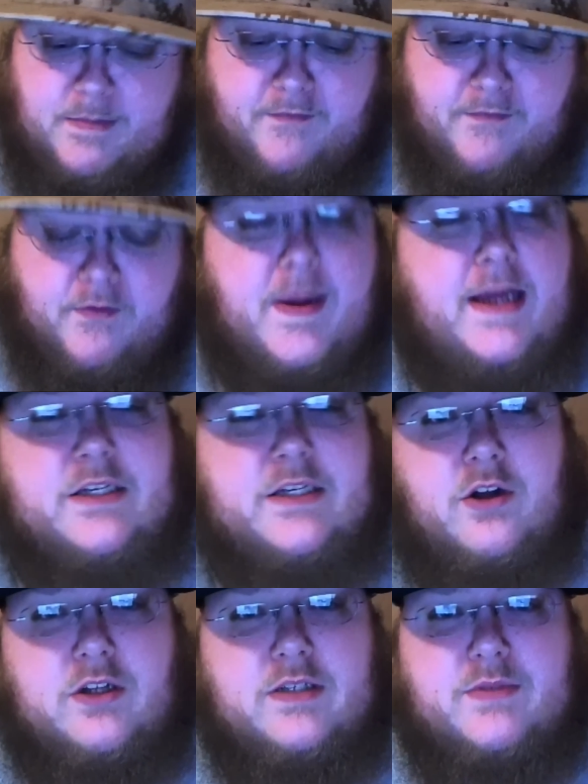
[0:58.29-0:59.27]

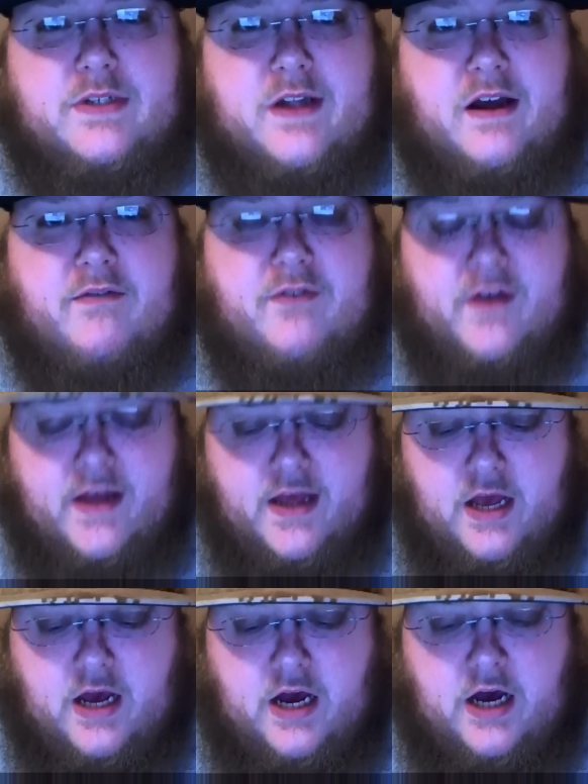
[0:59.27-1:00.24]
information on some stuff
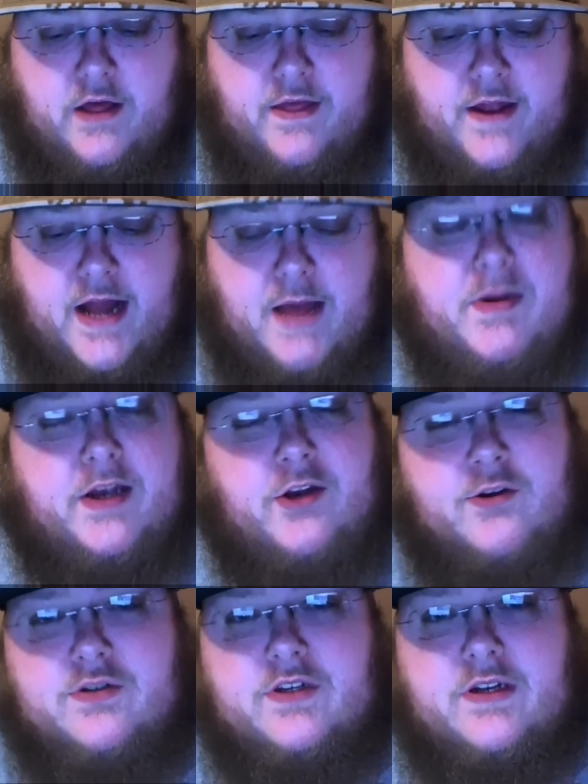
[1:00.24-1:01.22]
uh, that I've been
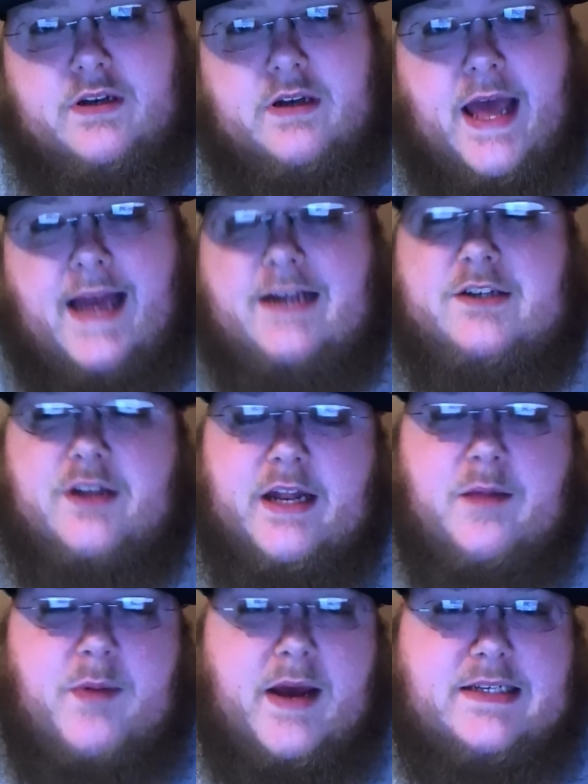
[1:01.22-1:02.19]
using actually in
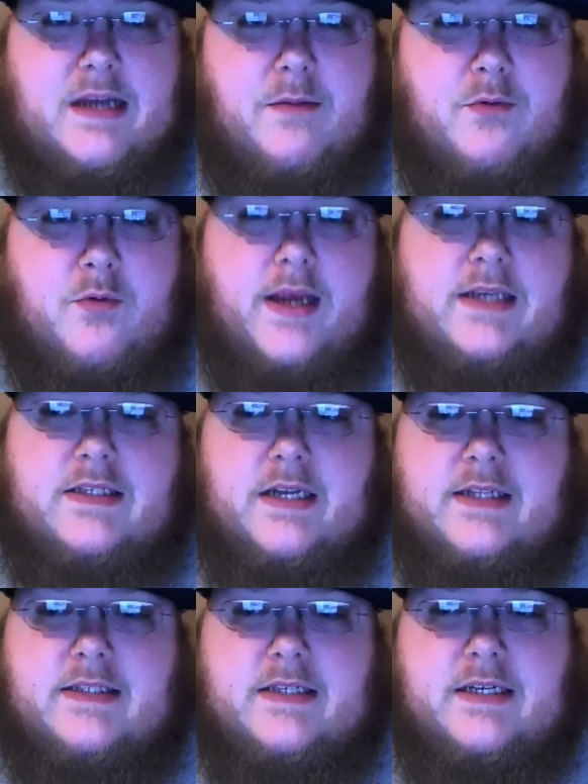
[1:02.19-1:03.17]
the past couple weeks, and
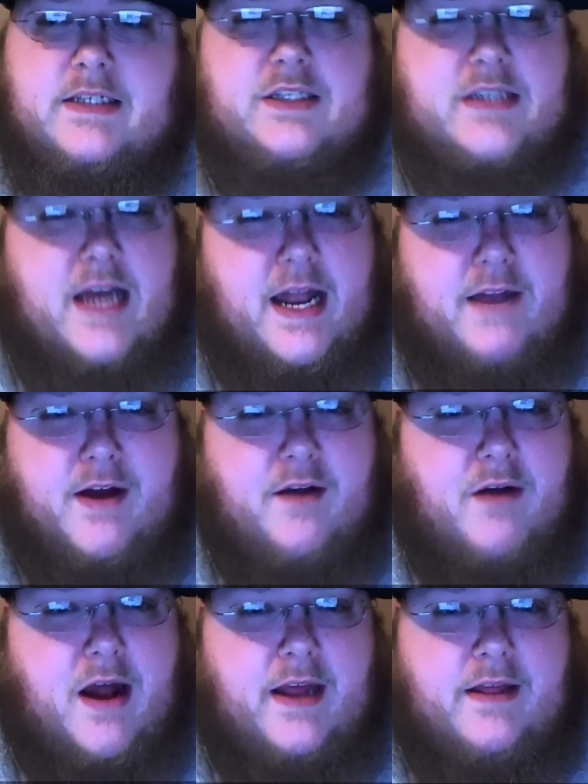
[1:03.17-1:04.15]
it's it's just kind of
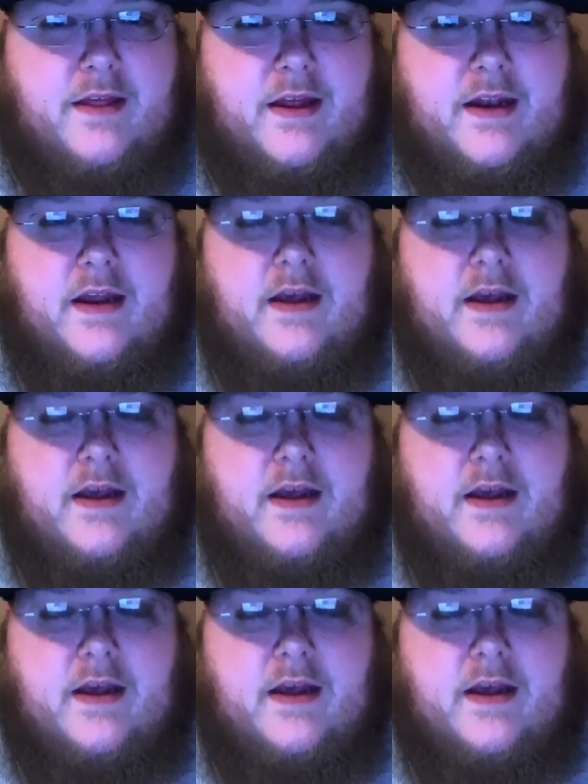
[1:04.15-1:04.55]
ironic that